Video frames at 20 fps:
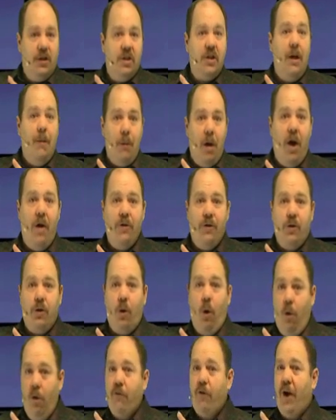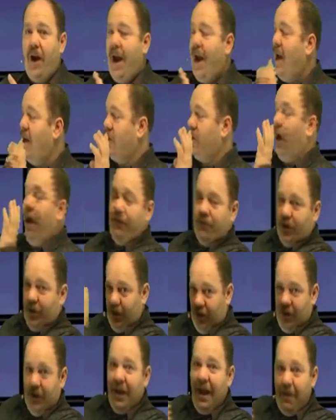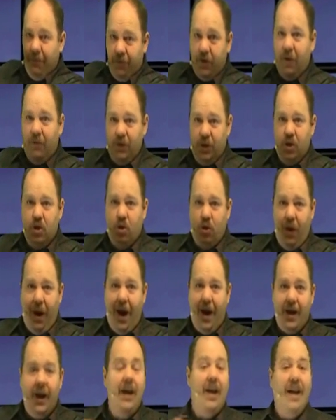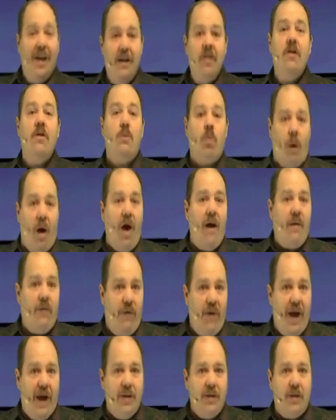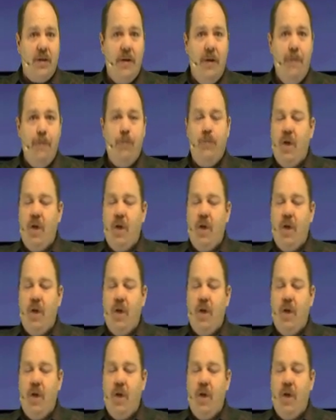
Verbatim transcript: some other overhangs off to the left of the track in the rock face.